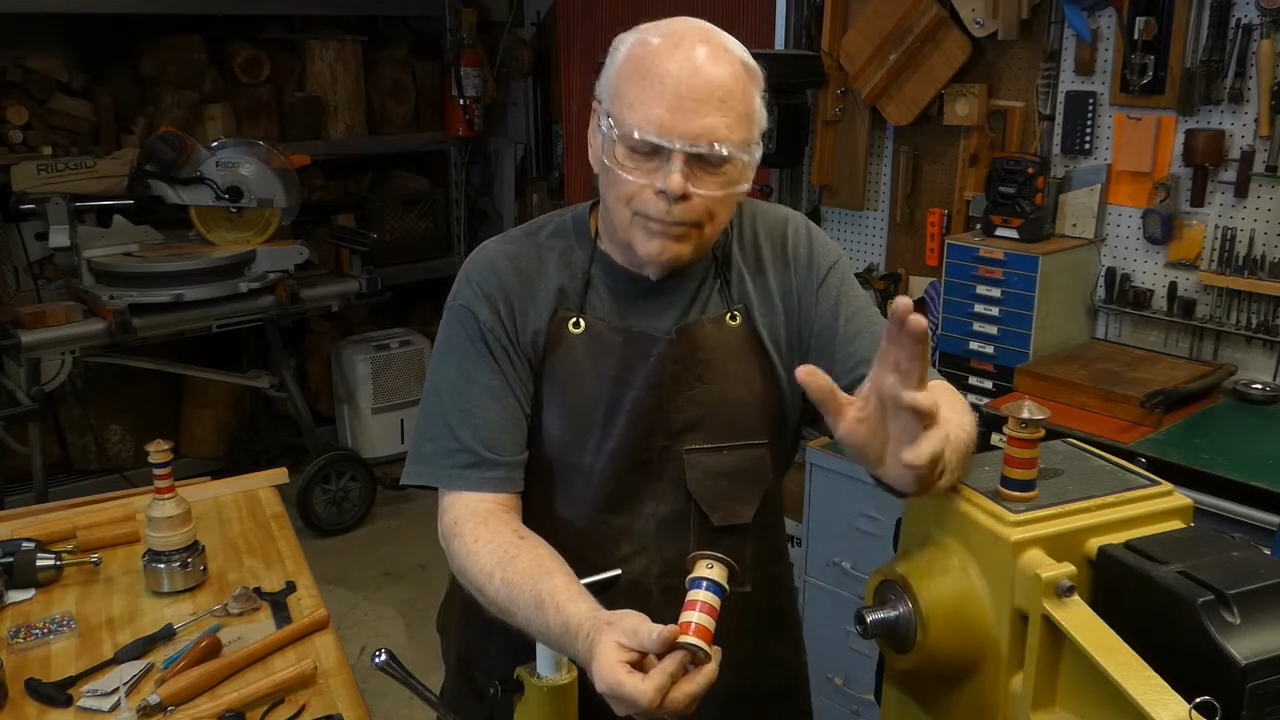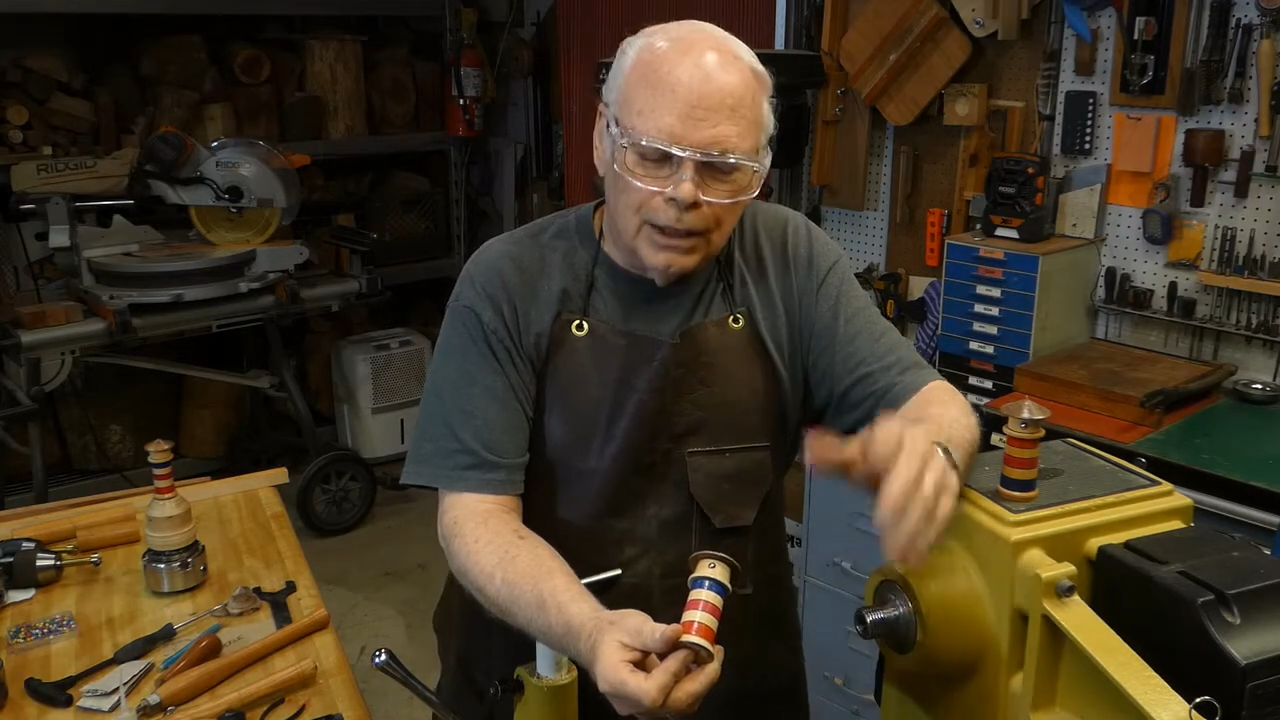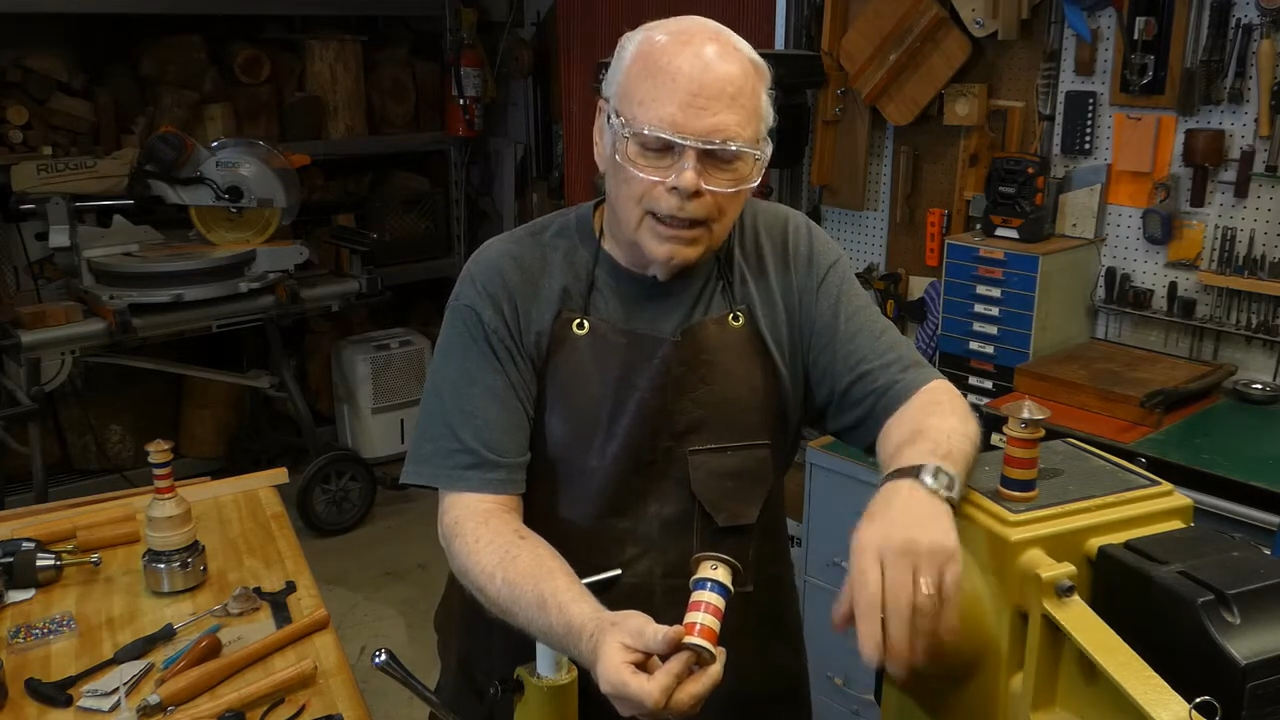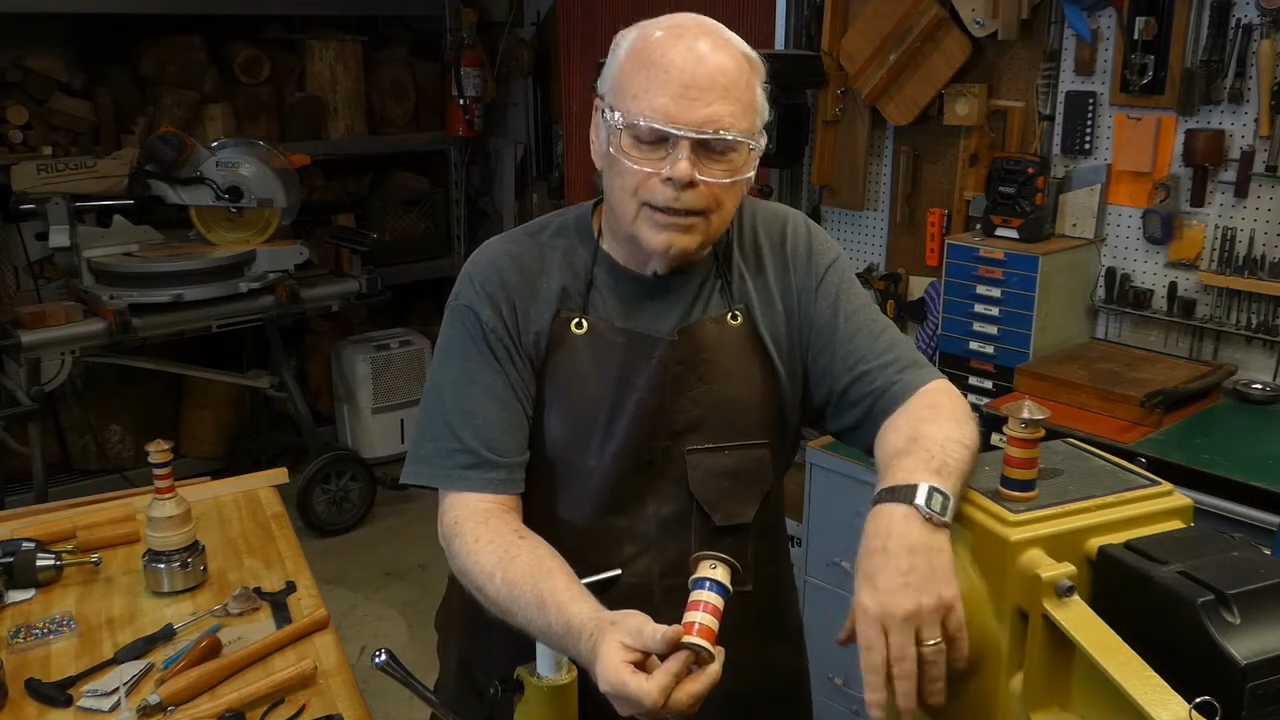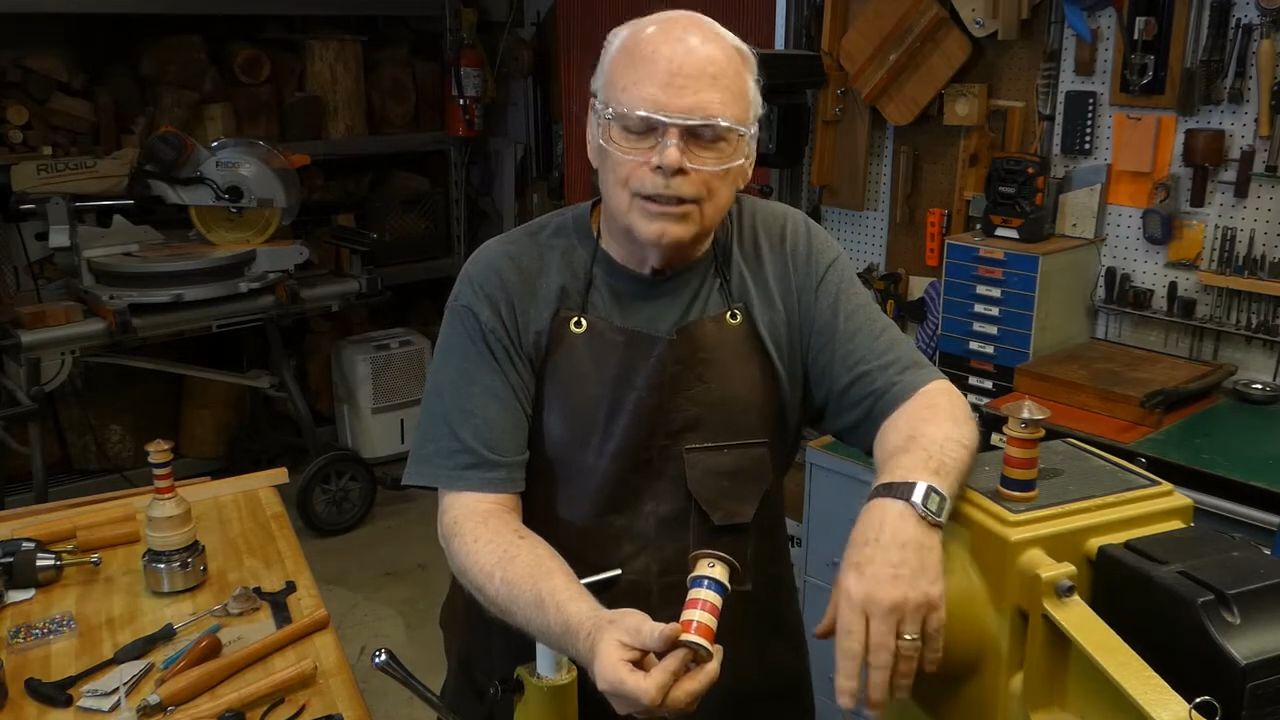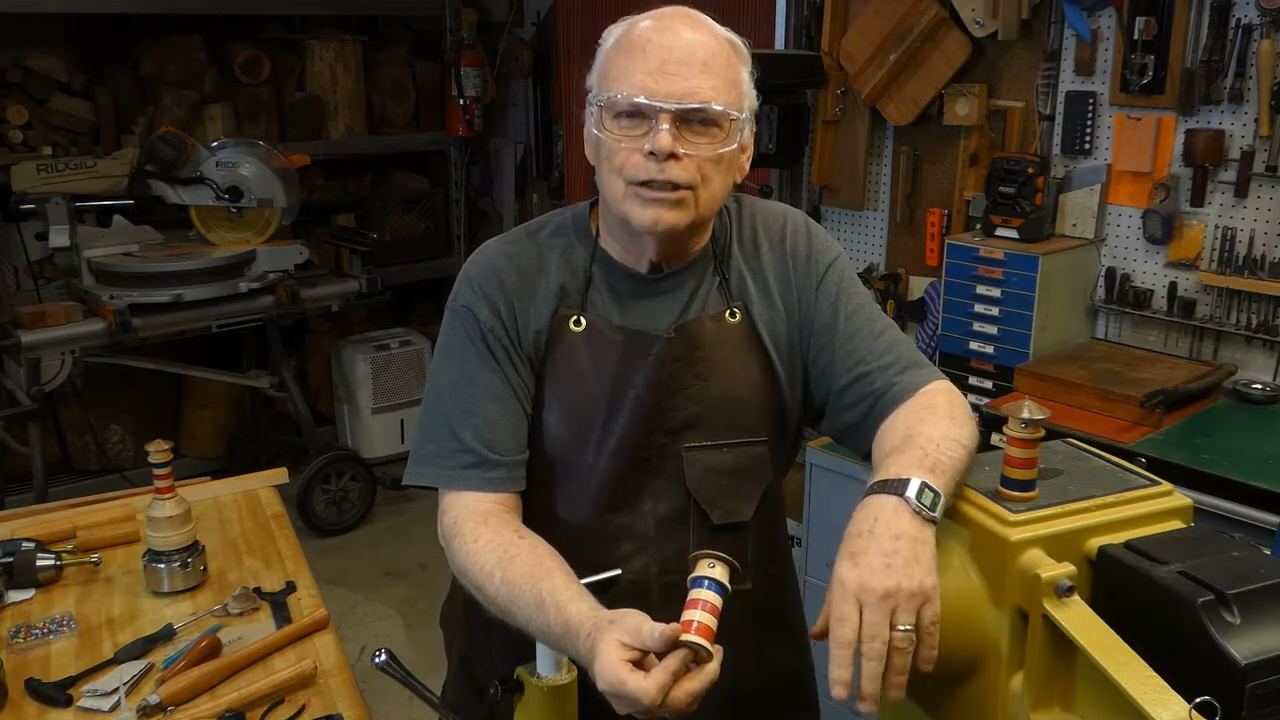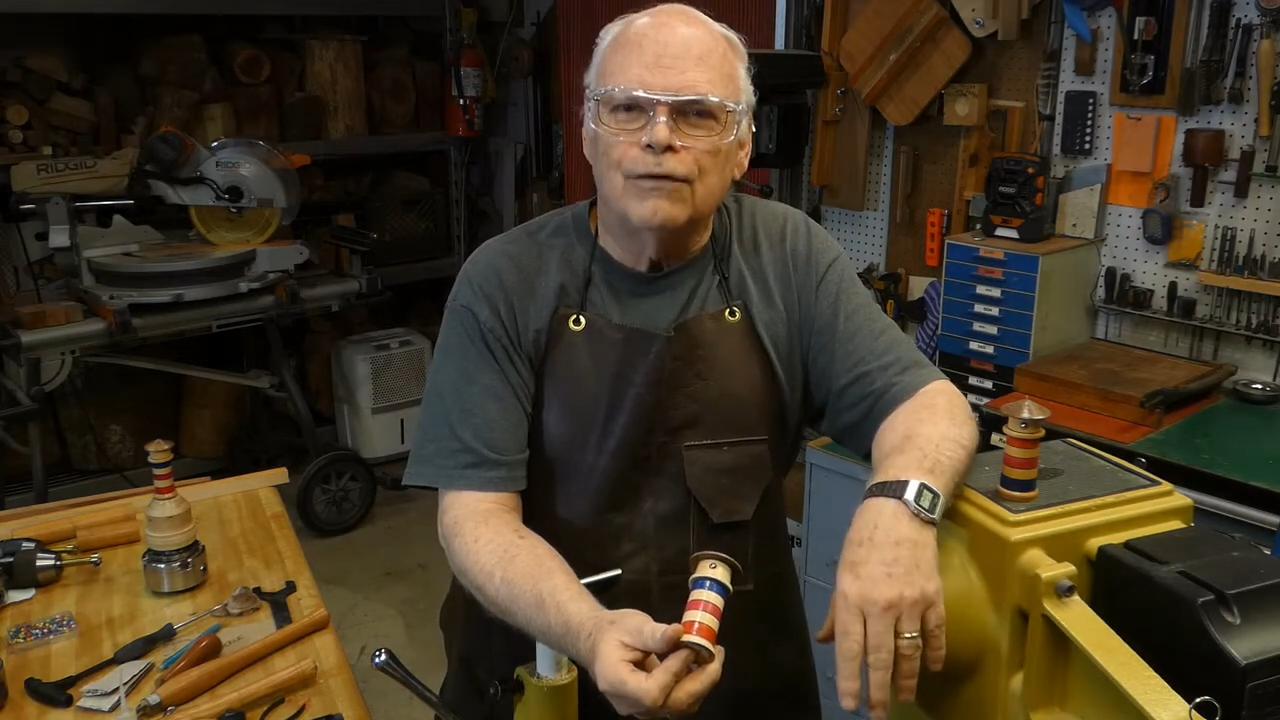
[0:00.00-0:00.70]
but let this